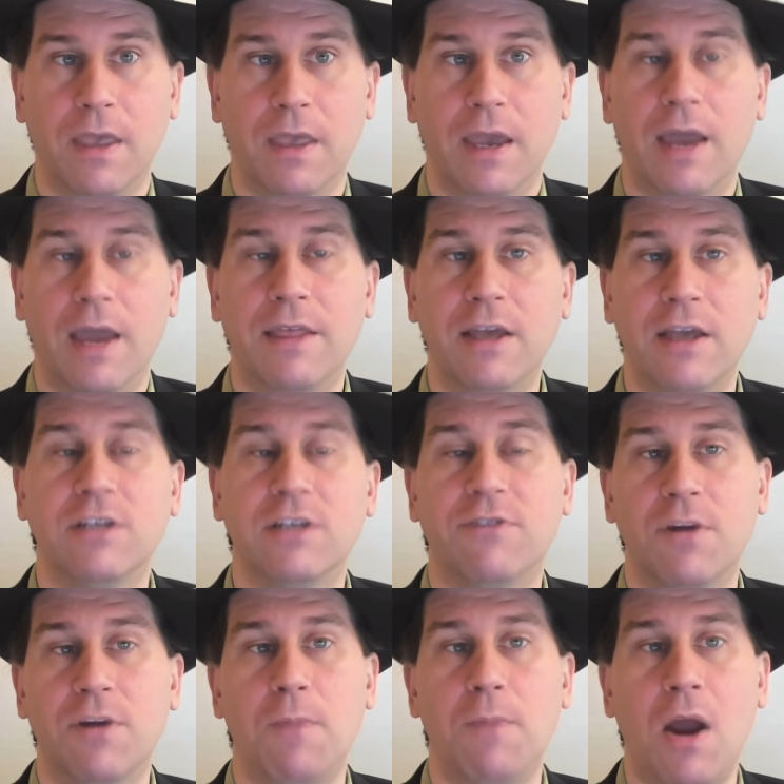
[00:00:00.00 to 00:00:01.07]
And that is a
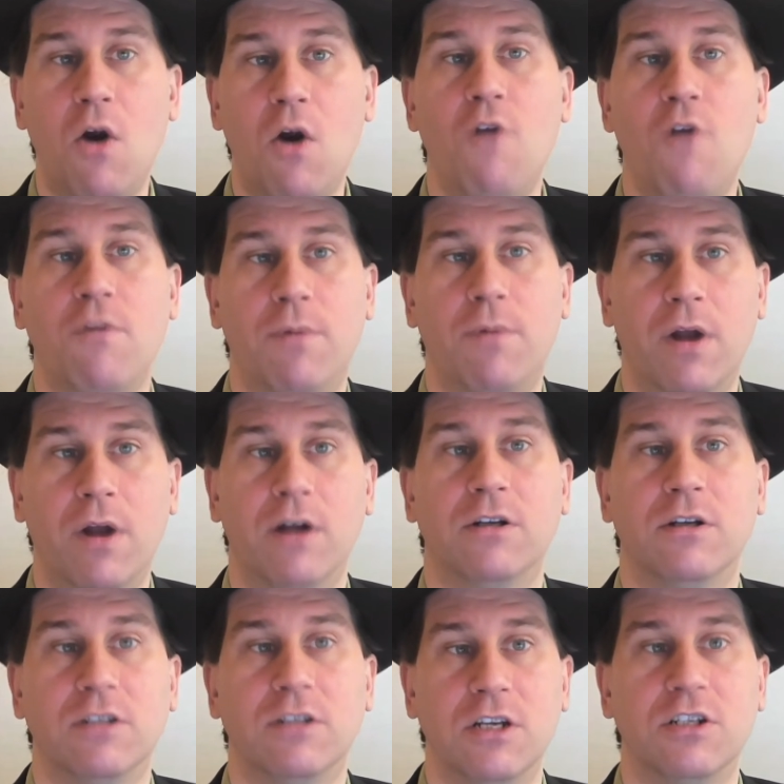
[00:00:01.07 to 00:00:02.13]
very powerful
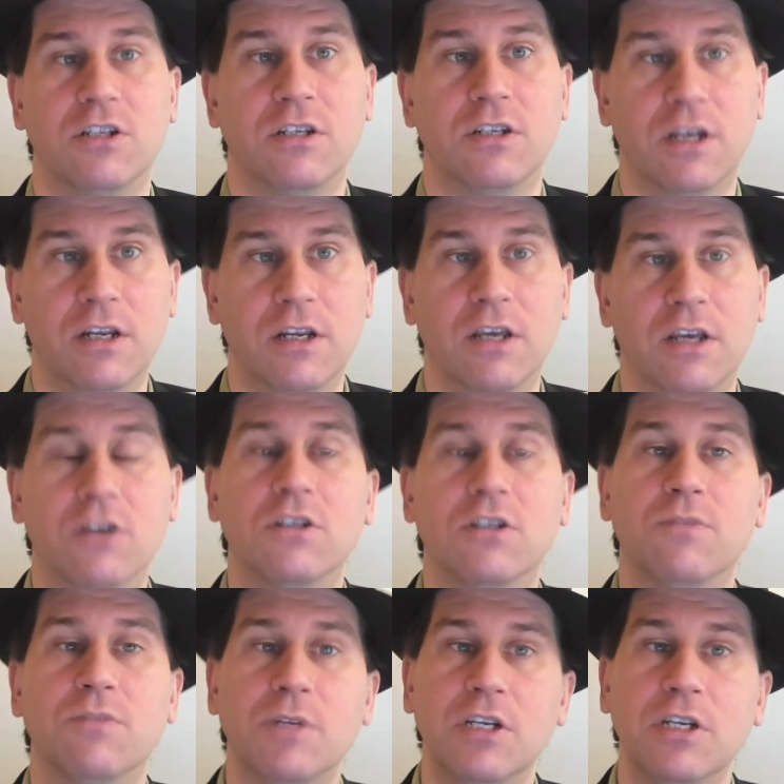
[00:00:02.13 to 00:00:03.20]
prioritization technique, because
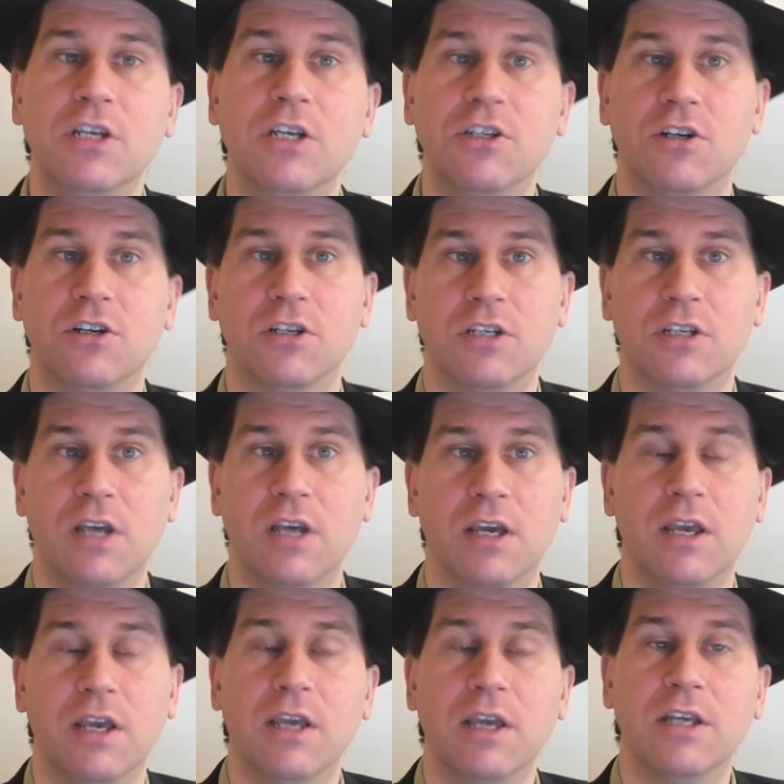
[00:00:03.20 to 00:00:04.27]
it's much easier to say,
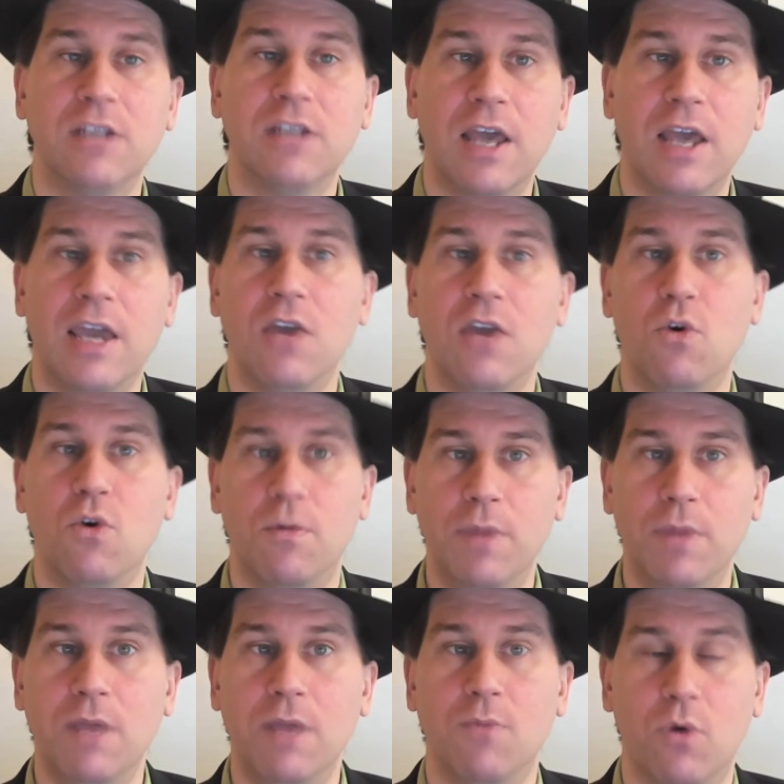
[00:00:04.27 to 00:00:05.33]
is A or
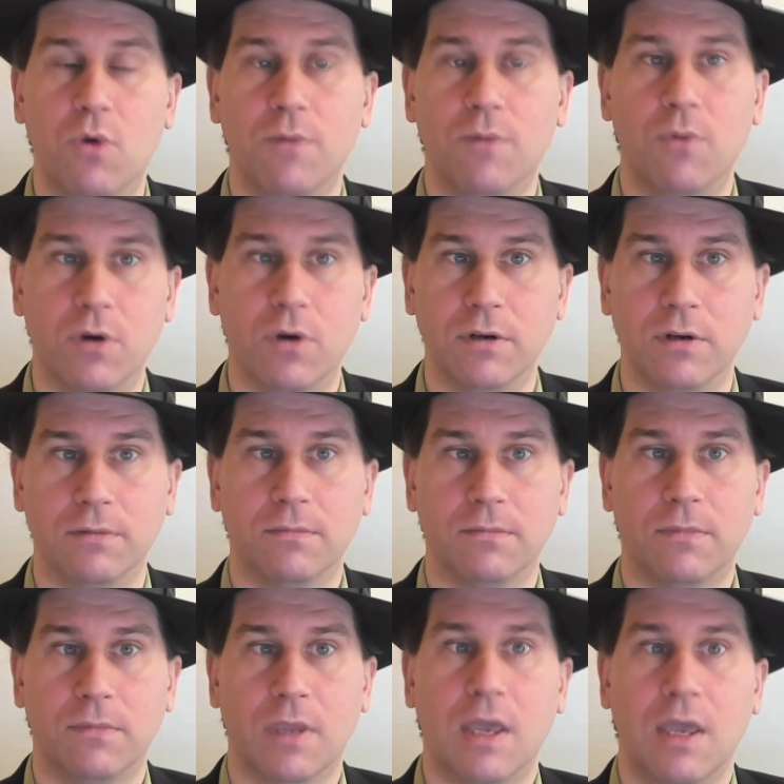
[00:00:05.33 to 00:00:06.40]
B more important?
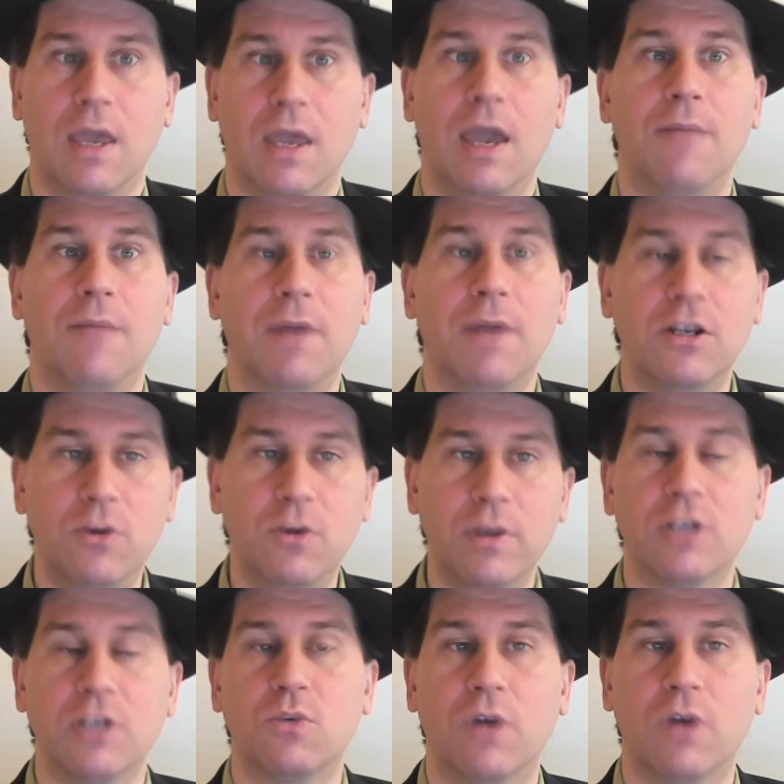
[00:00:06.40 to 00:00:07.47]
And by doing
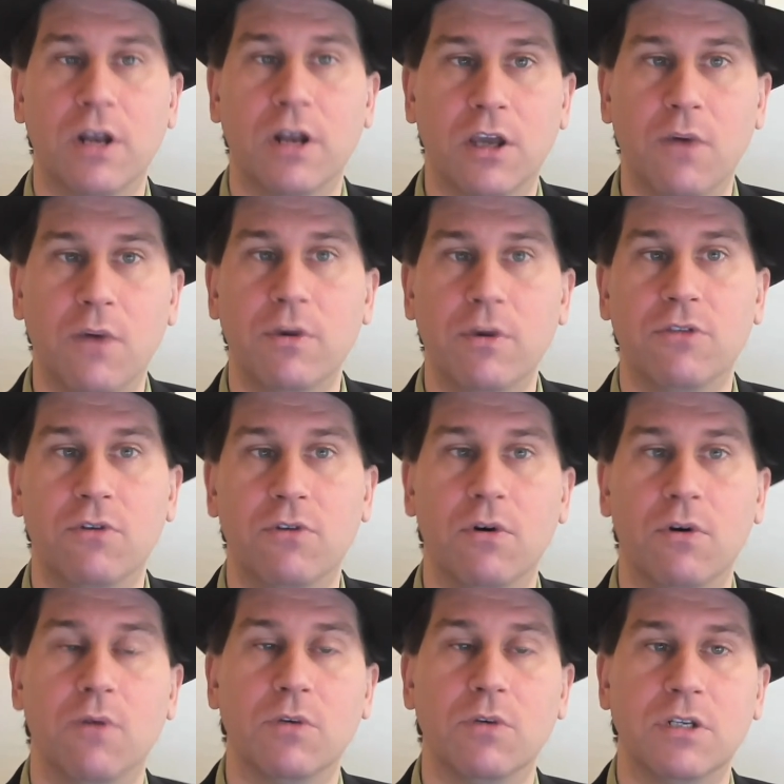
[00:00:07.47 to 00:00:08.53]
this, we're kind of going through
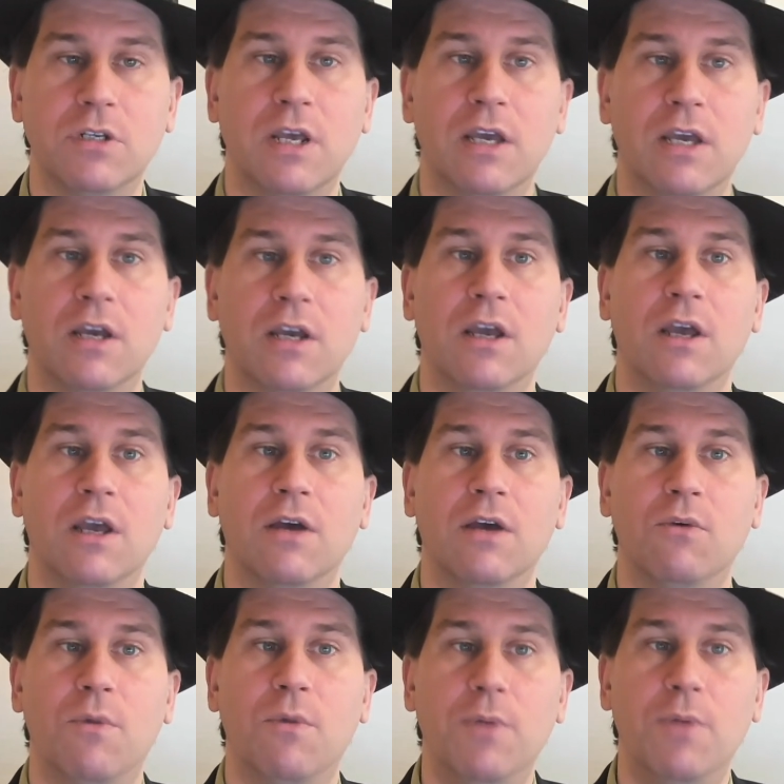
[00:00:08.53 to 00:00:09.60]
and we're saying
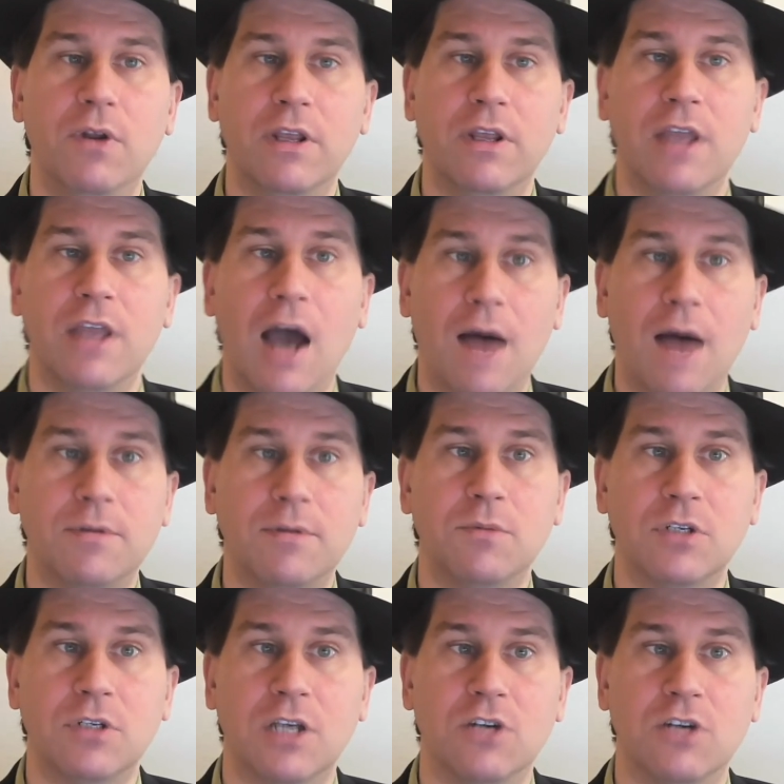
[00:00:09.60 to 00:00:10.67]
we're building the optimal
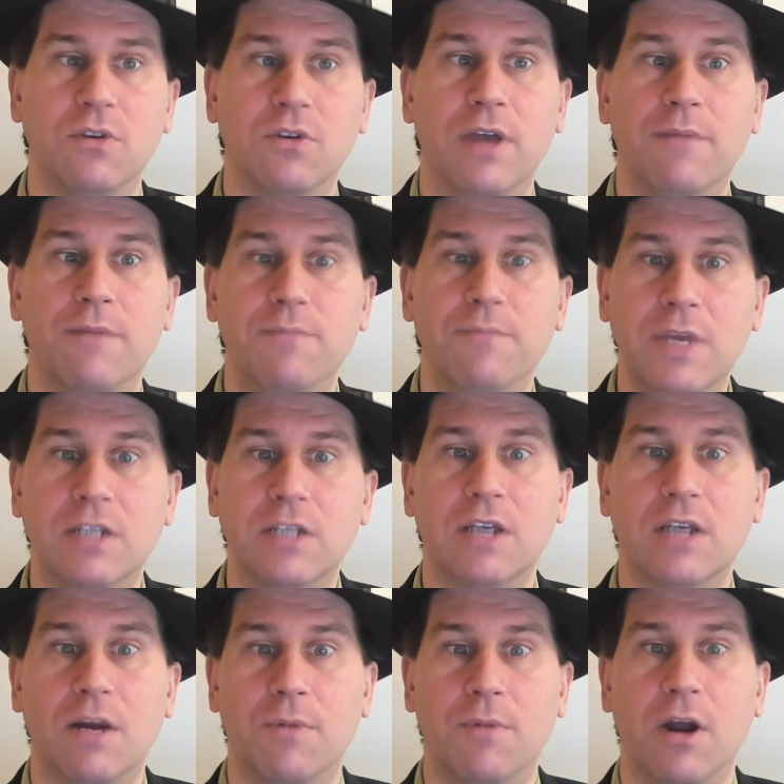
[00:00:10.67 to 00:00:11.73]
schedule that meets
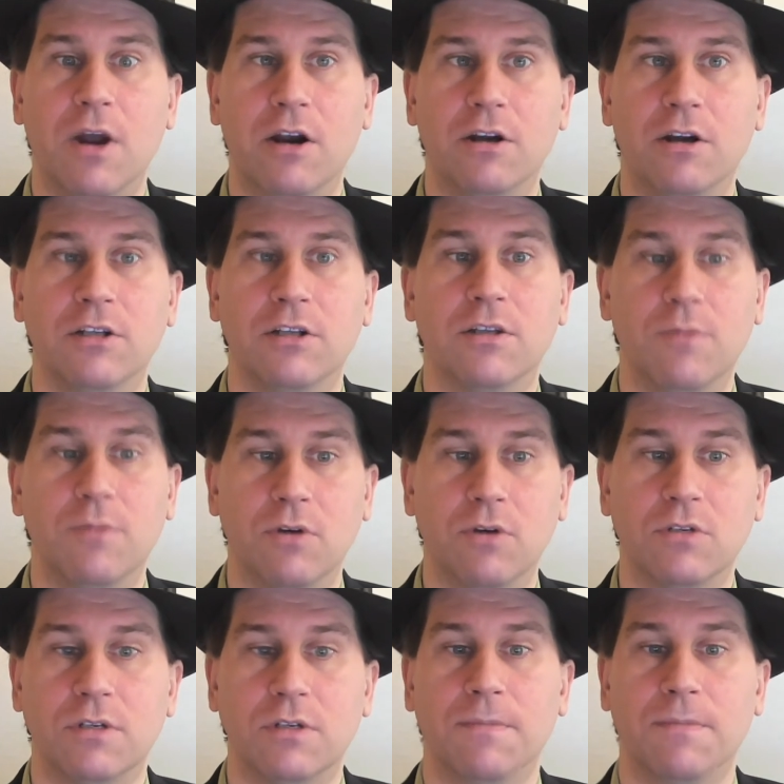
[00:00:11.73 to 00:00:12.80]
our priorities the most.